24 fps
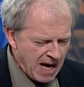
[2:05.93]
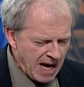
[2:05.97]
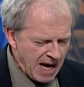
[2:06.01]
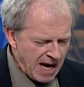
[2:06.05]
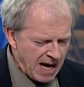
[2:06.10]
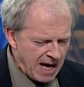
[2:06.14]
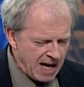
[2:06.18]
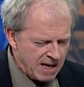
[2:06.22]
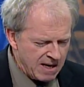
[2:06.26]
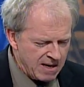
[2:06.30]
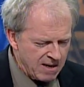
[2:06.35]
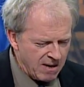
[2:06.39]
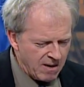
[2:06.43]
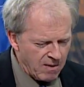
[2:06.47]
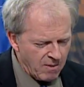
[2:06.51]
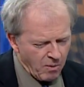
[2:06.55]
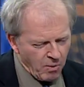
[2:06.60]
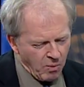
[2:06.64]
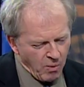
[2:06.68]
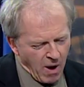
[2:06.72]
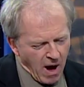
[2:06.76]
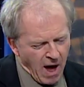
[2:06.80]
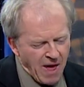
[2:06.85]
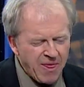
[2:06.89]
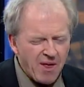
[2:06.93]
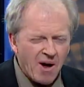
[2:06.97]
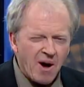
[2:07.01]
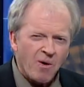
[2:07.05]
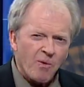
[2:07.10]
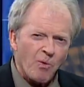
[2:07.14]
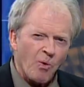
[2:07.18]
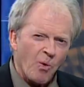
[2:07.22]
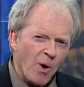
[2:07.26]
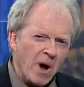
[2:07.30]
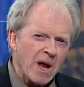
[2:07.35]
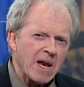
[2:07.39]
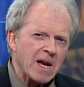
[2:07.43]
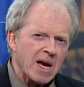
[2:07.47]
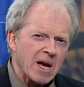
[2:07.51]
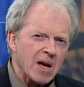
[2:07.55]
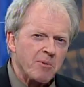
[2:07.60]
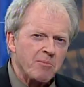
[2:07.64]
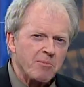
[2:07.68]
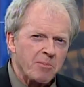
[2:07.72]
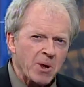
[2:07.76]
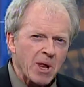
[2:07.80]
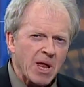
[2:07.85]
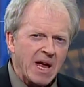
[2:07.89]
And I thought one
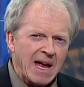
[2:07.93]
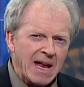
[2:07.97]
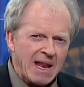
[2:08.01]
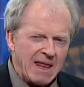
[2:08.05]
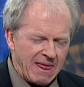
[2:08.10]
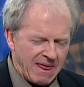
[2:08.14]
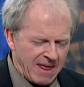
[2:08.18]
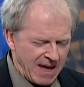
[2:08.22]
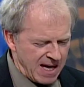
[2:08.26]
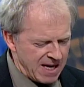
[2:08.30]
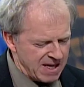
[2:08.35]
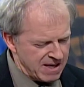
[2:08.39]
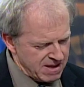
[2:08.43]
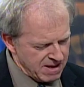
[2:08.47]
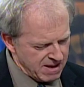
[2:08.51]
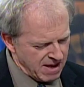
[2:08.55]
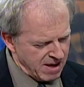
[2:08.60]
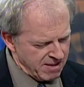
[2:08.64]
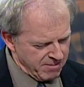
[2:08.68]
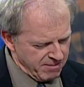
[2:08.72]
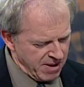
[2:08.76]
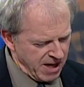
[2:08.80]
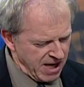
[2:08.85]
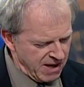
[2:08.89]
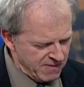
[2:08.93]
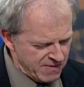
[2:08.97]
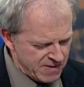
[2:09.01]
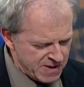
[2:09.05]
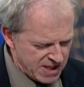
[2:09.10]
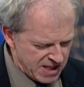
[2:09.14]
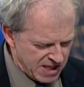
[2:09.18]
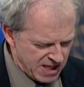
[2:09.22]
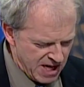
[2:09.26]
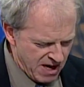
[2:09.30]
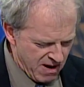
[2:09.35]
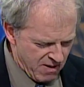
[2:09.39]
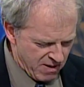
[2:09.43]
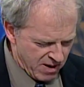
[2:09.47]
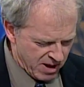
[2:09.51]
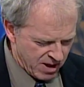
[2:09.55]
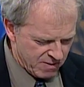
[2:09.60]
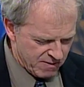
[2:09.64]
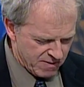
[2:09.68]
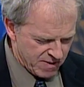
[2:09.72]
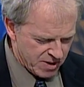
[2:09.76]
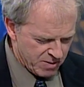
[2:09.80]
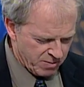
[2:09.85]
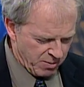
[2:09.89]
complaint that I'd be interested in hearing
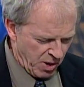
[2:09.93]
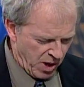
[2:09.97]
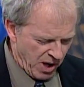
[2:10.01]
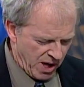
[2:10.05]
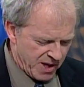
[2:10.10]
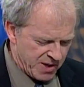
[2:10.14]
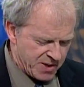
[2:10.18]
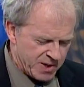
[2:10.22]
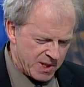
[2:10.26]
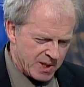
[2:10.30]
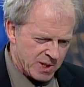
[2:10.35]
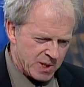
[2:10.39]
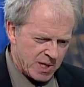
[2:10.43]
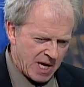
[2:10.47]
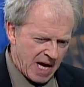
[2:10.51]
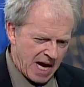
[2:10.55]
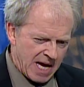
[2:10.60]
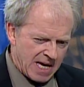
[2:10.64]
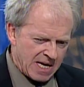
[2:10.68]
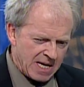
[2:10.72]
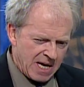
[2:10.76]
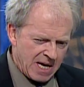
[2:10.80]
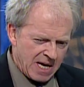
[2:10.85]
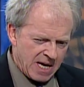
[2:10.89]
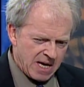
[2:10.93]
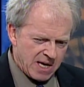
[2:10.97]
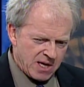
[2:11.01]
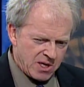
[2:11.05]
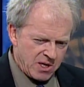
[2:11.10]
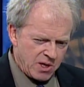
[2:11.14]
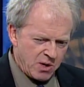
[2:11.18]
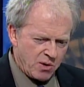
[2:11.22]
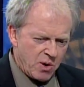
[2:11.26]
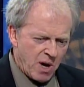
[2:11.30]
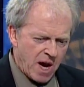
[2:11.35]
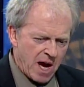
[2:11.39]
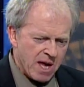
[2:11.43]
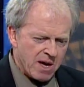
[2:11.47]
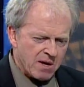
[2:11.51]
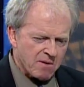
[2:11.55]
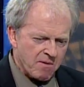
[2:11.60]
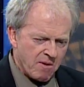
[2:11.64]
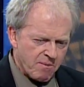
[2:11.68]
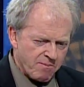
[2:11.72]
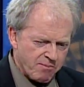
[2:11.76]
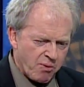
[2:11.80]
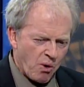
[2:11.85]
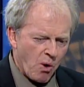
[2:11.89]
your response is that you had a
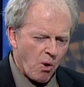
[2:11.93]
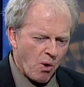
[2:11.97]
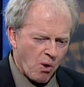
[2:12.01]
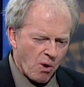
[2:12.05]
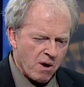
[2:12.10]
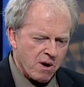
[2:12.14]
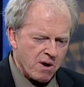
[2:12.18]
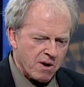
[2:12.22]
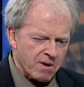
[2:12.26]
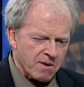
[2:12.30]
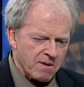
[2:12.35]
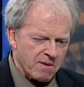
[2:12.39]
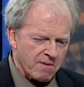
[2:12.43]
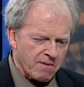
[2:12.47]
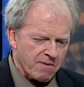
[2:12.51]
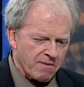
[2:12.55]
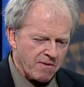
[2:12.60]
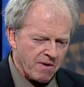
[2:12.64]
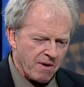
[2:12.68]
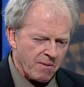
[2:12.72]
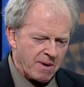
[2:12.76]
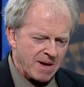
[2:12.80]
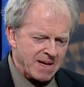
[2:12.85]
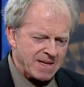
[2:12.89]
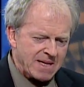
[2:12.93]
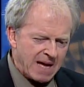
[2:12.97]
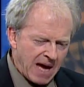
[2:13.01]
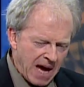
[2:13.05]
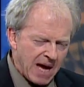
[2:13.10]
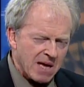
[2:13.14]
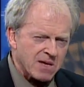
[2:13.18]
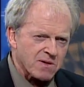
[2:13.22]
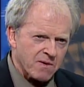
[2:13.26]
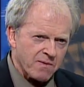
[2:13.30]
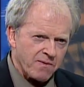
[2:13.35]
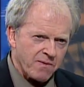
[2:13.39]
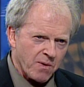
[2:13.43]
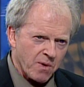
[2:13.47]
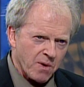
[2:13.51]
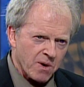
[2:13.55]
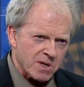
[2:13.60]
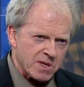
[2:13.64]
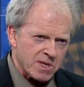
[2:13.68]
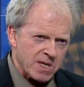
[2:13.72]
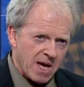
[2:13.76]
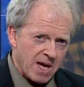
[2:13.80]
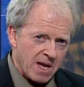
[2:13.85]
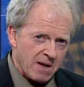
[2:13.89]
report from a task
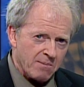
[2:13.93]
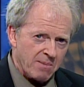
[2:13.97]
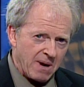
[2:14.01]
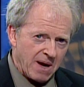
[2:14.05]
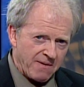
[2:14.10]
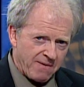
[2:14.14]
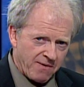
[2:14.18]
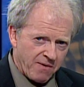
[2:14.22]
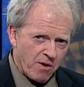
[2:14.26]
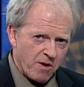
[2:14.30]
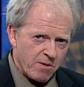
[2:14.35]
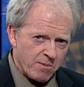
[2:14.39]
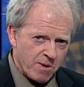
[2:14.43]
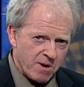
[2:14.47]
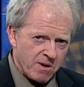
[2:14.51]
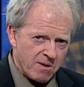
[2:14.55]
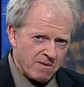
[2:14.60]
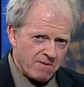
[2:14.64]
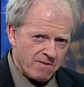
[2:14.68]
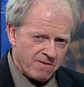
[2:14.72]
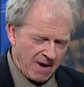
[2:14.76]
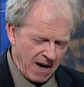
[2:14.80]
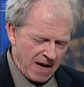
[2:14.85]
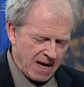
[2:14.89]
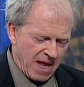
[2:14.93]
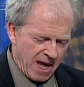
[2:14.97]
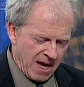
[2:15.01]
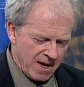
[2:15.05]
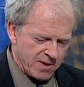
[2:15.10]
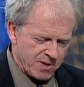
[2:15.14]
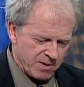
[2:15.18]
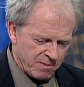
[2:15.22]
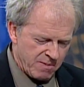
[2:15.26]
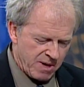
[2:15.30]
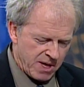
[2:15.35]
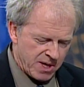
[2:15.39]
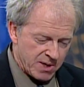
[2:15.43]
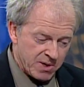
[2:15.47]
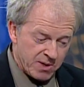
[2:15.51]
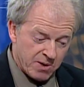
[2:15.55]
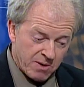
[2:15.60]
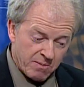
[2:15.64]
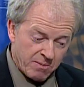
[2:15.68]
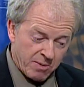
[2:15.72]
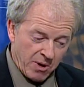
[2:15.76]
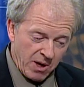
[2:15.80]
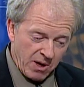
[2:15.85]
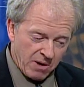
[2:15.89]
force headed by former Finance
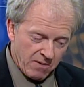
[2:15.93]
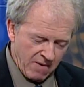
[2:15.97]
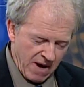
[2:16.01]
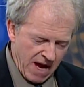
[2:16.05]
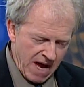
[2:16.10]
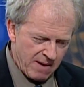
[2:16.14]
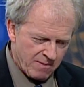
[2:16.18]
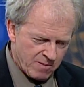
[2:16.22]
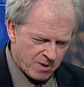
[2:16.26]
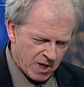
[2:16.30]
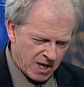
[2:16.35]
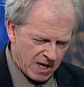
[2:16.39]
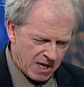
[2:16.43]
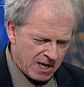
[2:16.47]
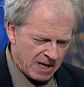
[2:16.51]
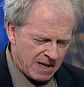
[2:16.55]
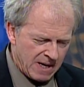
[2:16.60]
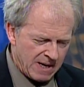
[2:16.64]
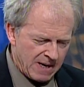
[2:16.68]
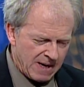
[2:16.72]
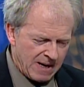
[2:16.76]
Minister Paul Ramsey